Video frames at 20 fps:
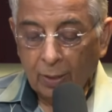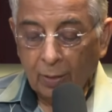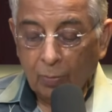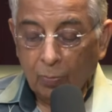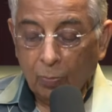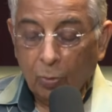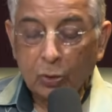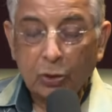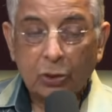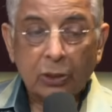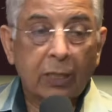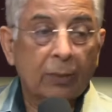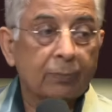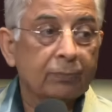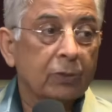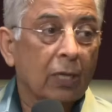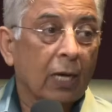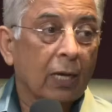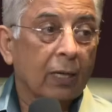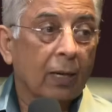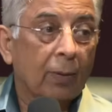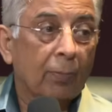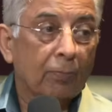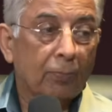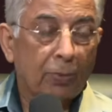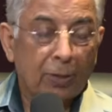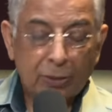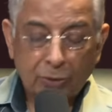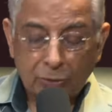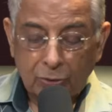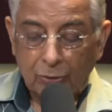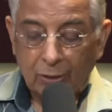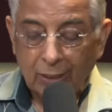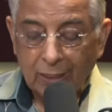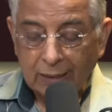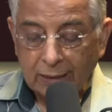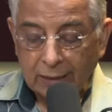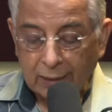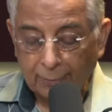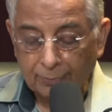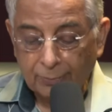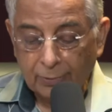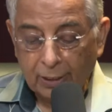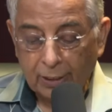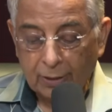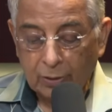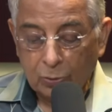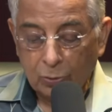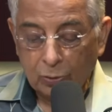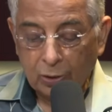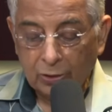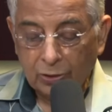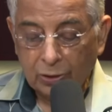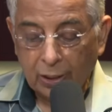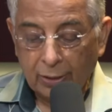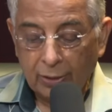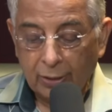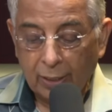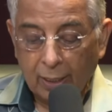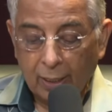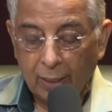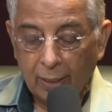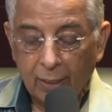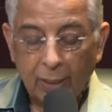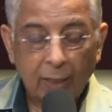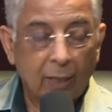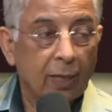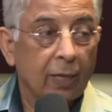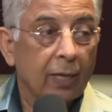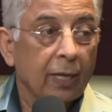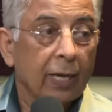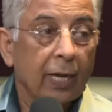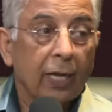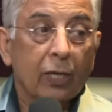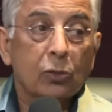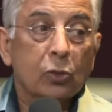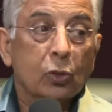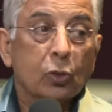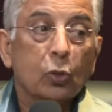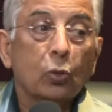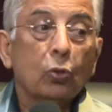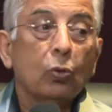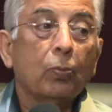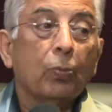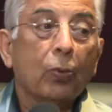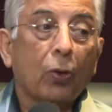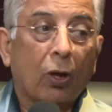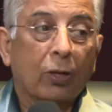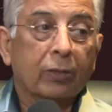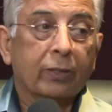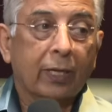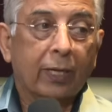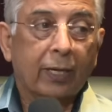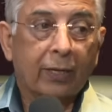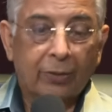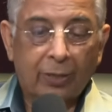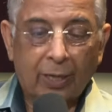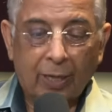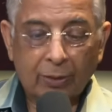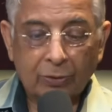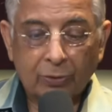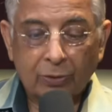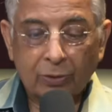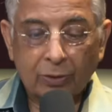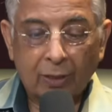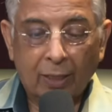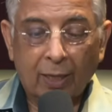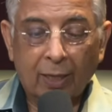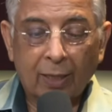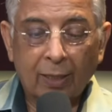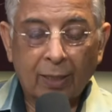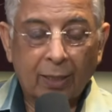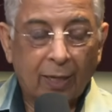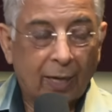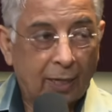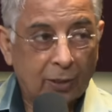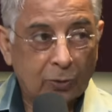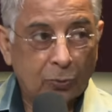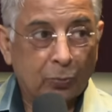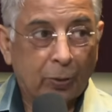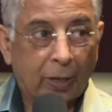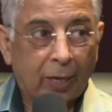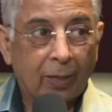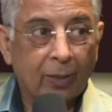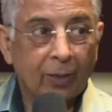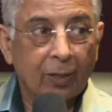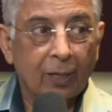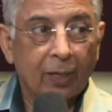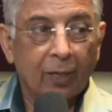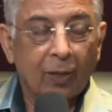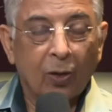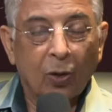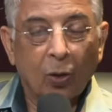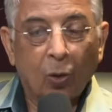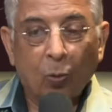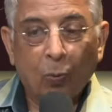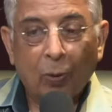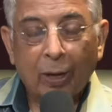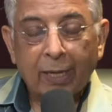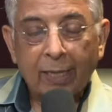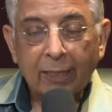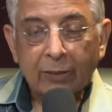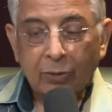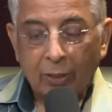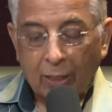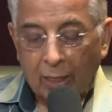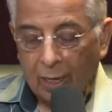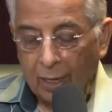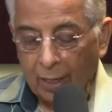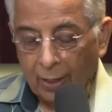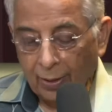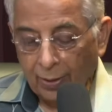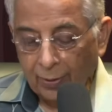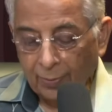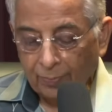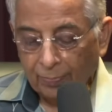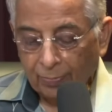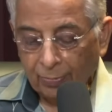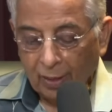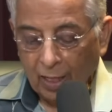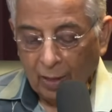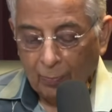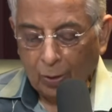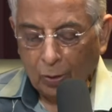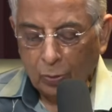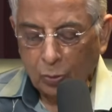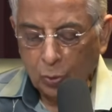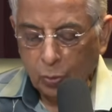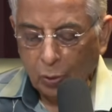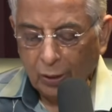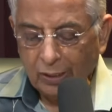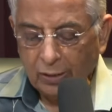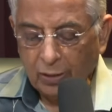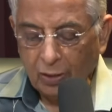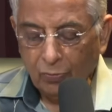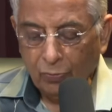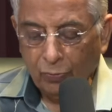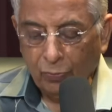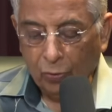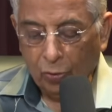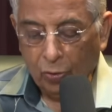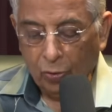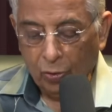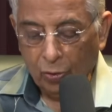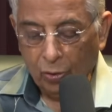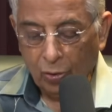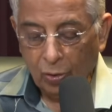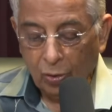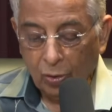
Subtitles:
Muslims are compulsorily subject to the Sharia in two broad areas, Hasbin. One is there are about 24